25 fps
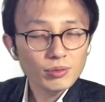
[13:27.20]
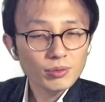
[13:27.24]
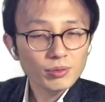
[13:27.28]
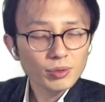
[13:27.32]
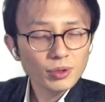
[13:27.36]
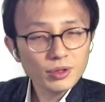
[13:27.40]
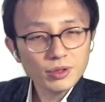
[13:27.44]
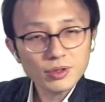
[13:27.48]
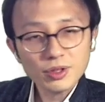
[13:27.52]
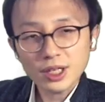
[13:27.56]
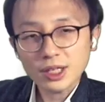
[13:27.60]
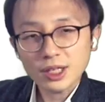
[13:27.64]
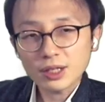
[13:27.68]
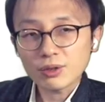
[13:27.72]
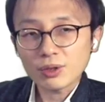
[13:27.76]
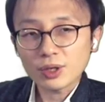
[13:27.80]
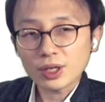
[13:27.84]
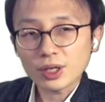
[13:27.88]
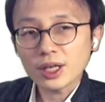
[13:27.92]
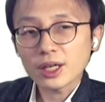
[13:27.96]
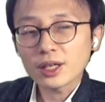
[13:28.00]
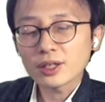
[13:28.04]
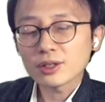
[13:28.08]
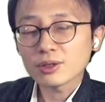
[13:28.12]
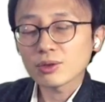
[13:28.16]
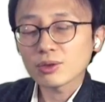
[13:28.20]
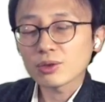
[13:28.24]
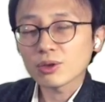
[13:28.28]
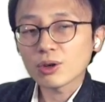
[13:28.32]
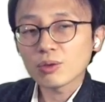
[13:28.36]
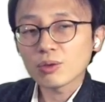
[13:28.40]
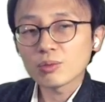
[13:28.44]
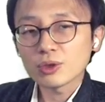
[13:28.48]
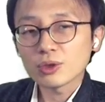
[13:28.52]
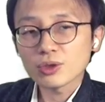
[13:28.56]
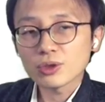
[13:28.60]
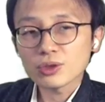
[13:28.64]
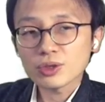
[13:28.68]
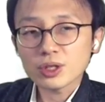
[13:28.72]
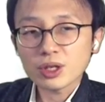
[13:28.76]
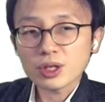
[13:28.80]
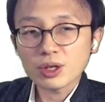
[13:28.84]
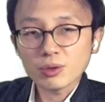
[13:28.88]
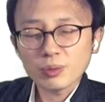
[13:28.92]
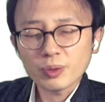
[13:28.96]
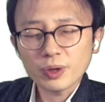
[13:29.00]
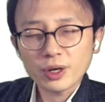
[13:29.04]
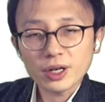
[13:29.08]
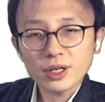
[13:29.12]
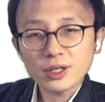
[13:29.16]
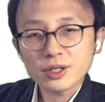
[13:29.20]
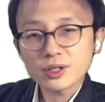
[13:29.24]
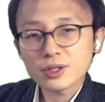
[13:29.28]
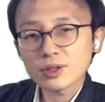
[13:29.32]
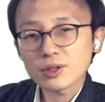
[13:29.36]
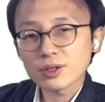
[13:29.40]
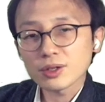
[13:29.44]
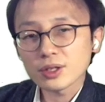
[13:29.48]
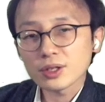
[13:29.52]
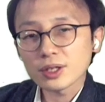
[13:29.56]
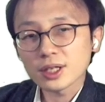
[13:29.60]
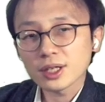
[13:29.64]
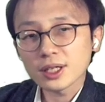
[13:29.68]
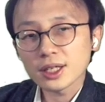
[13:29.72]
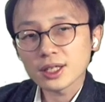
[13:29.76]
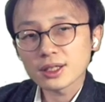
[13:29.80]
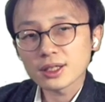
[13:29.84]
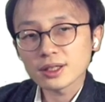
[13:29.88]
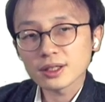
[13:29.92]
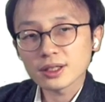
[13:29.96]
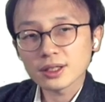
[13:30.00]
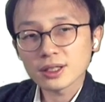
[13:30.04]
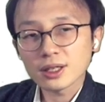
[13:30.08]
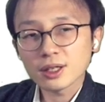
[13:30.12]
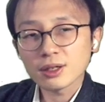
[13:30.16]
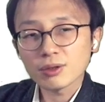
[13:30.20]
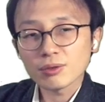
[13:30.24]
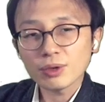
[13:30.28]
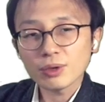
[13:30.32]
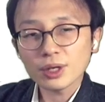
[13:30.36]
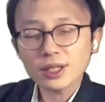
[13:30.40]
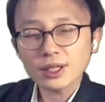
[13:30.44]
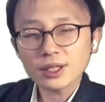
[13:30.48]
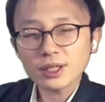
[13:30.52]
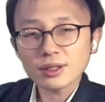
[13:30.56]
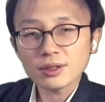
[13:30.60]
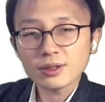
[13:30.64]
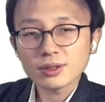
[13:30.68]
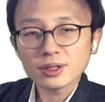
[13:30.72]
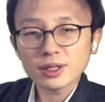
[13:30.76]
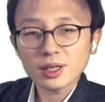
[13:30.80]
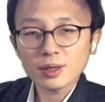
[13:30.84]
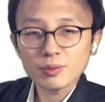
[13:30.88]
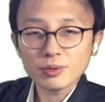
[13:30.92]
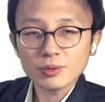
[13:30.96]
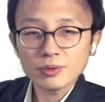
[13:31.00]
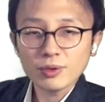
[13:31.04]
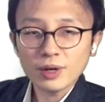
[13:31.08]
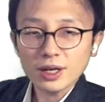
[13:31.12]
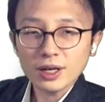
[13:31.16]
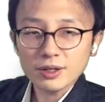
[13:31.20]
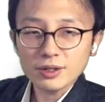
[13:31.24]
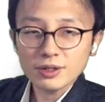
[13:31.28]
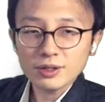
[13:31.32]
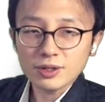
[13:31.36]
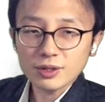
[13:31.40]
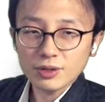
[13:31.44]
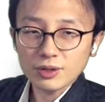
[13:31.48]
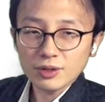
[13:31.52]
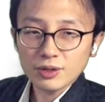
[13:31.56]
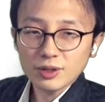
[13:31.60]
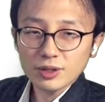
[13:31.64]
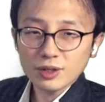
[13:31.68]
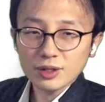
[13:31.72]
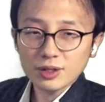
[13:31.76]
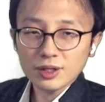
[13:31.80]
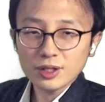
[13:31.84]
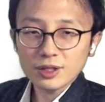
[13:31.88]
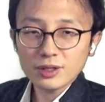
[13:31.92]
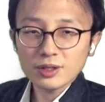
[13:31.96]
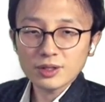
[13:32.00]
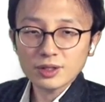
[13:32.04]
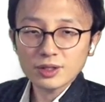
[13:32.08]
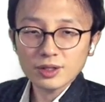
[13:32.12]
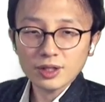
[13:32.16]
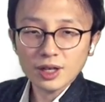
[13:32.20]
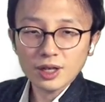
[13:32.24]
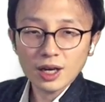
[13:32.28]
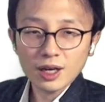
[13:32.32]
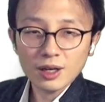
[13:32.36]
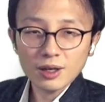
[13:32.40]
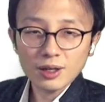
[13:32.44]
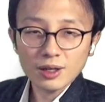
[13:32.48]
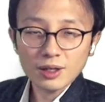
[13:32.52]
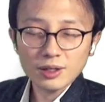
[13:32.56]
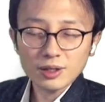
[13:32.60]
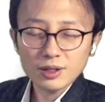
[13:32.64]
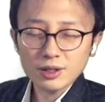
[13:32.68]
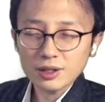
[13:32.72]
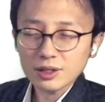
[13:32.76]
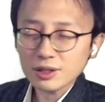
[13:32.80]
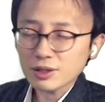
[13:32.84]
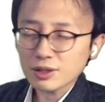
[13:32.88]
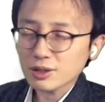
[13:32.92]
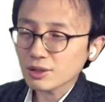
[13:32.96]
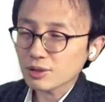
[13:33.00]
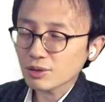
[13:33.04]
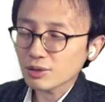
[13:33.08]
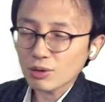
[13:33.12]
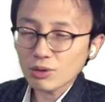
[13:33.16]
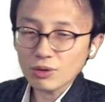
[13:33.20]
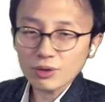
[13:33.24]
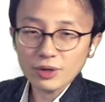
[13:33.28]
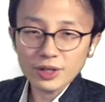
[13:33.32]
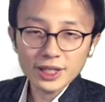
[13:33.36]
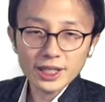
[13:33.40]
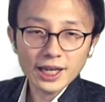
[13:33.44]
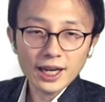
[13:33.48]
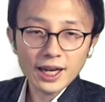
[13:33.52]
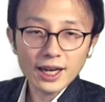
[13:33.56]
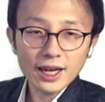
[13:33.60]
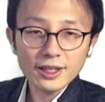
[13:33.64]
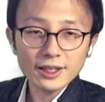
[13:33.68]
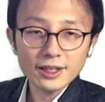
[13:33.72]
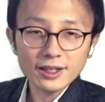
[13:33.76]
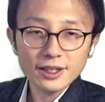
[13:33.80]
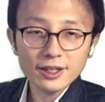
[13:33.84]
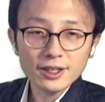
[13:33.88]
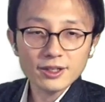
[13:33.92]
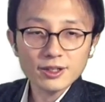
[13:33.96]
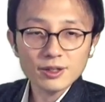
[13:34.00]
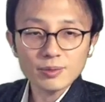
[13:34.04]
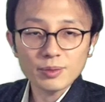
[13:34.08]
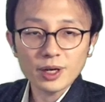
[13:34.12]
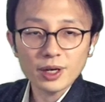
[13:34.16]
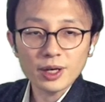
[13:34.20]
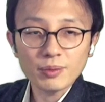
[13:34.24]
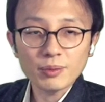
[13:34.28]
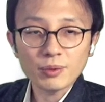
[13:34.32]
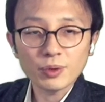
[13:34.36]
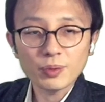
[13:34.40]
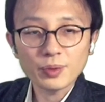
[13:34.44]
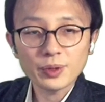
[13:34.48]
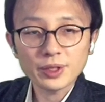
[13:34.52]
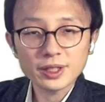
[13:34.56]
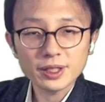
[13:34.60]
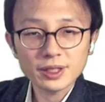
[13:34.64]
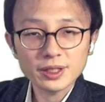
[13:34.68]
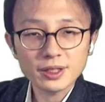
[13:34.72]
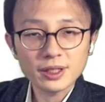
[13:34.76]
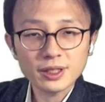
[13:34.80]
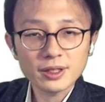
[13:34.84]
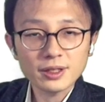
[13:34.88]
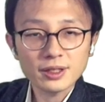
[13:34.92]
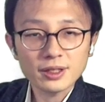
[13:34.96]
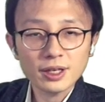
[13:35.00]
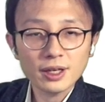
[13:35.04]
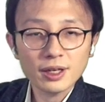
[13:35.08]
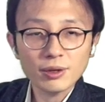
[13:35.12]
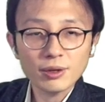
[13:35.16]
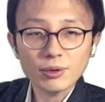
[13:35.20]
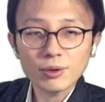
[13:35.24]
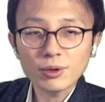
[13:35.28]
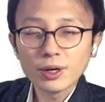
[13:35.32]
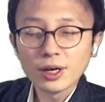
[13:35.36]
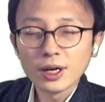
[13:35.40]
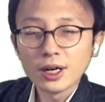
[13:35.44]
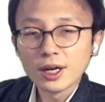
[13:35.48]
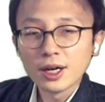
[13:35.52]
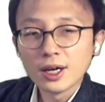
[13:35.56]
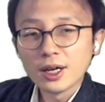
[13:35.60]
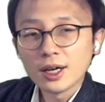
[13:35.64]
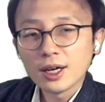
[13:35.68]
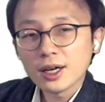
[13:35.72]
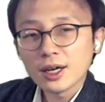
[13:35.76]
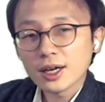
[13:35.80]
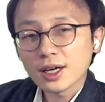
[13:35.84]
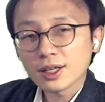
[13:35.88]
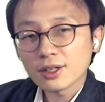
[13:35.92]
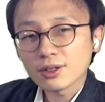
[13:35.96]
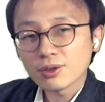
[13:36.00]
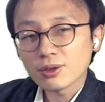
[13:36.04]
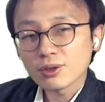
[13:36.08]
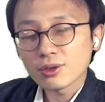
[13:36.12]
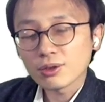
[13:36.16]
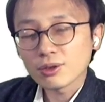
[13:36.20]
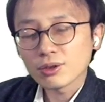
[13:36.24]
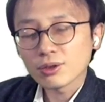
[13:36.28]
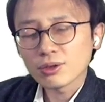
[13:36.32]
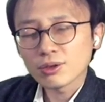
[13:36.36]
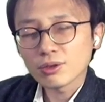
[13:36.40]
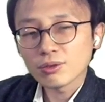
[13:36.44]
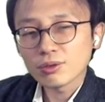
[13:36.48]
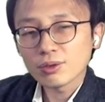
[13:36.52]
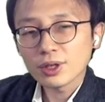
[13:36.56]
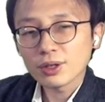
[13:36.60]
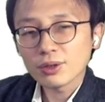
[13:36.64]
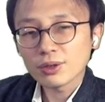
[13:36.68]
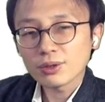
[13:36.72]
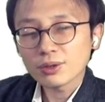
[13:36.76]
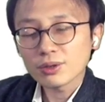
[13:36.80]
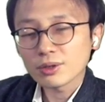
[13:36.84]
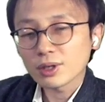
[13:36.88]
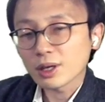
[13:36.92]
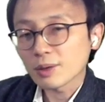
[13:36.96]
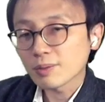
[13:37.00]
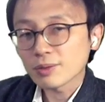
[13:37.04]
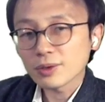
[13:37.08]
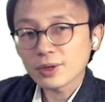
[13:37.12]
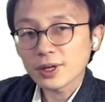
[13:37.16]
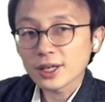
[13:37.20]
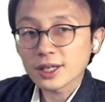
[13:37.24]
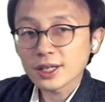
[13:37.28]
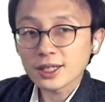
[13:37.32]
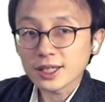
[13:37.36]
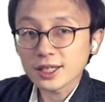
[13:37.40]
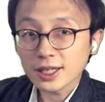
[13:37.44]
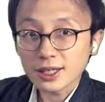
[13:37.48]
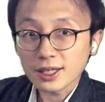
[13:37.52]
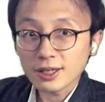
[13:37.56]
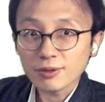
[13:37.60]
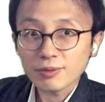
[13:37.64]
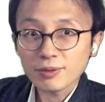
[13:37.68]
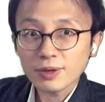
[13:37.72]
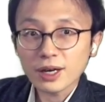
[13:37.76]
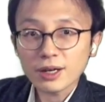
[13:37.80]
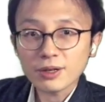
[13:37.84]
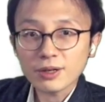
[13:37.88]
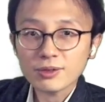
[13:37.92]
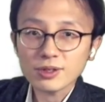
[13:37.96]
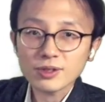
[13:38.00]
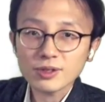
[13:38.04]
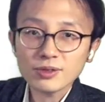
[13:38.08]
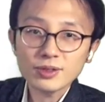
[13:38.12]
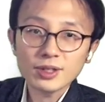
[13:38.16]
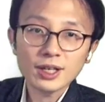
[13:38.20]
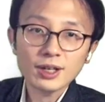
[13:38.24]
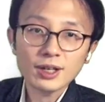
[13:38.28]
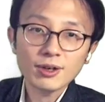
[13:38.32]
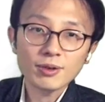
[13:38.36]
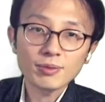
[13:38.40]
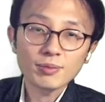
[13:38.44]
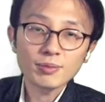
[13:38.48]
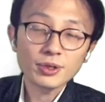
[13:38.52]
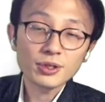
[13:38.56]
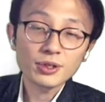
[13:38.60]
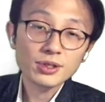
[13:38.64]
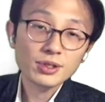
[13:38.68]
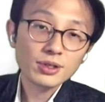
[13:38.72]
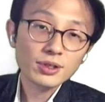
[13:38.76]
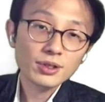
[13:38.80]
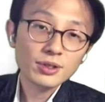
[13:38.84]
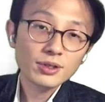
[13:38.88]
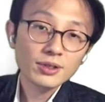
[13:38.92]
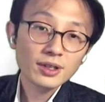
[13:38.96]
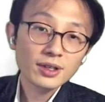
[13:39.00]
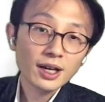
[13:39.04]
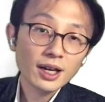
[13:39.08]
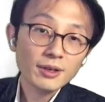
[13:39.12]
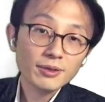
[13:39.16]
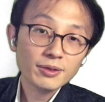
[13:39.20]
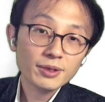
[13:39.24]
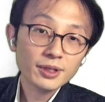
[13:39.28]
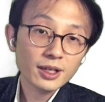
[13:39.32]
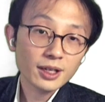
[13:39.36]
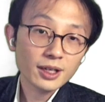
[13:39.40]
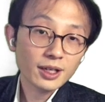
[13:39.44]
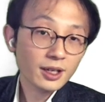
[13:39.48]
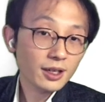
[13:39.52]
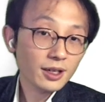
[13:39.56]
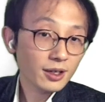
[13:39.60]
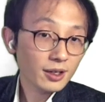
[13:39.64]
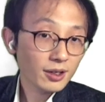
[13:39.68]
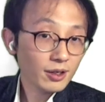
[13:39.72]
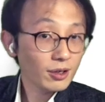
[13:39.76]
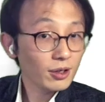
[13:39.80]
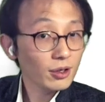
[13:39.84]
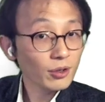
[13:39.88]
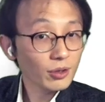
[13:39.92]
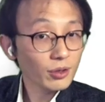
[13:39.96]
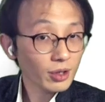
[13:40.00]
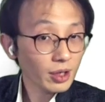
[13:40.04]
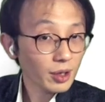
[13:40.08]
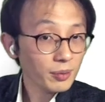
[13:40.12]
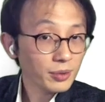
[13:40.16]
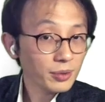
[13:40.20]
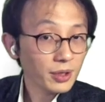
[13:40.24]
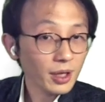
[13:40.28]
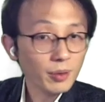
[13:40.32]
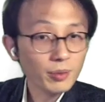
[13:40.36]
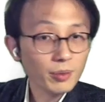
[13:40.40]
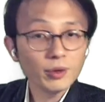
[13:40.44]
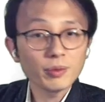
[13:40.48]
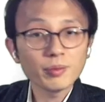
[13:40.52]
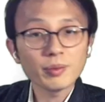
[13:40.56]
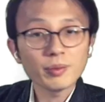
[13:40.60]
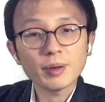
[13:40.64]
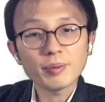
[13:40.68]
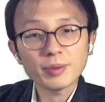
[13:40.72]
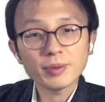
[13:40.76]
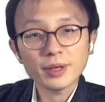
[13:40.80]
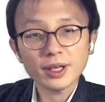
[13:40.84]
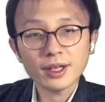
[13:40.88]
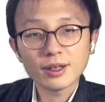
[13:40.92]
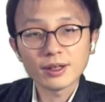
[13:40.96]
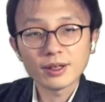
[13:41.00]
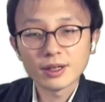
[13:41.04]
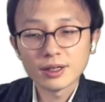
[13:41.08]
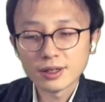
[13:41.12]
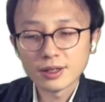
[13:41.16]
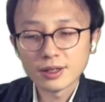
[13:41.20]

fortunately, so convolution operation is weighted some function. And this is already analyzed by Professor Sasao. And we also apply the functional decomposition after lookup table mapping.